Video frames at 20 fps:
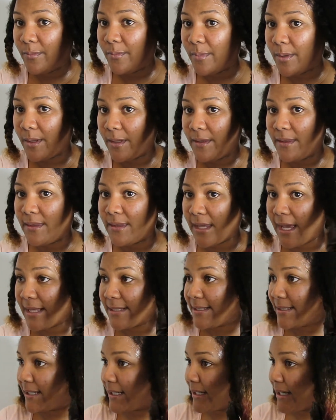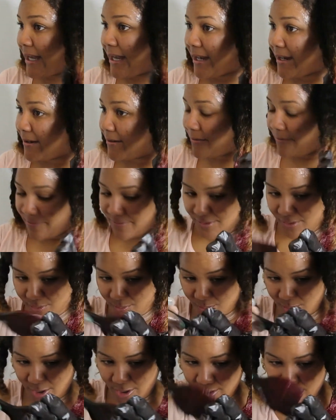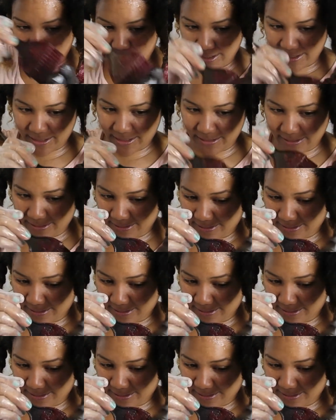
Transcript: but that's gonna have to work.